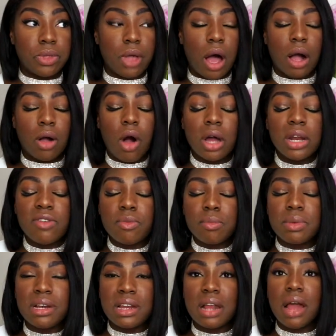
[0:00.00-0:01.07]
I can't even
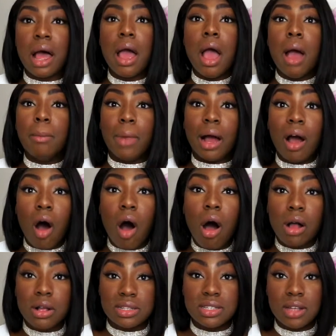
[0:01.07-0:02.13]
believe, like, my
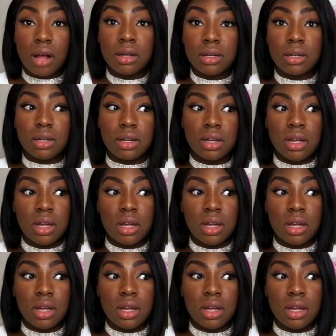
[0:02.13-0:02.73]
heart sunk.